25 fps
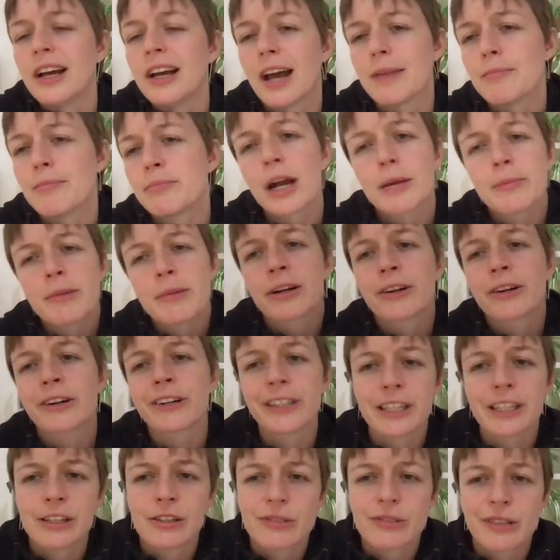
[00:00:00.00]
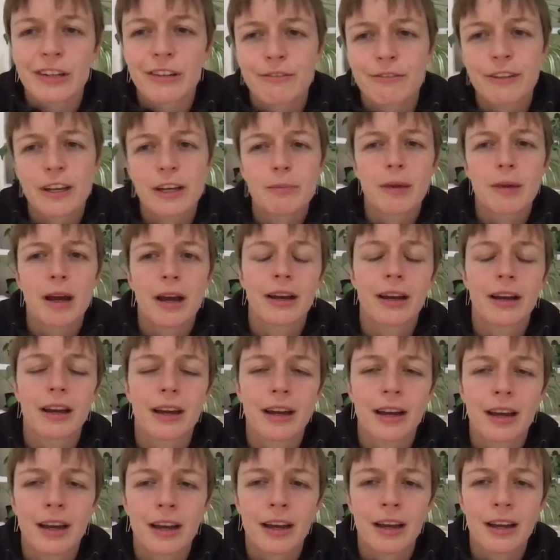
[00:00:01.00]
I'm primarily using
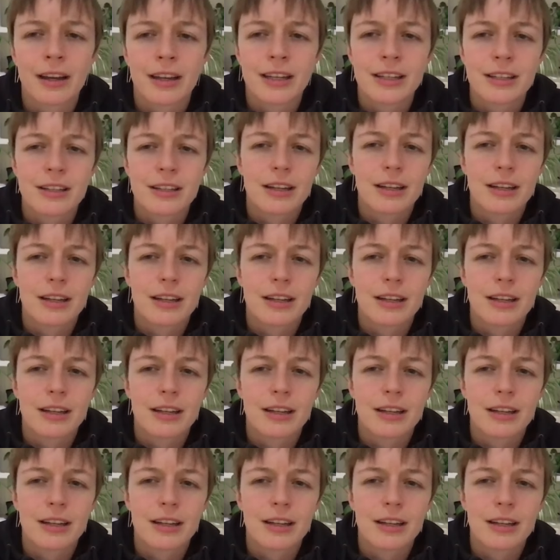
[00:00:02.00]
Figma.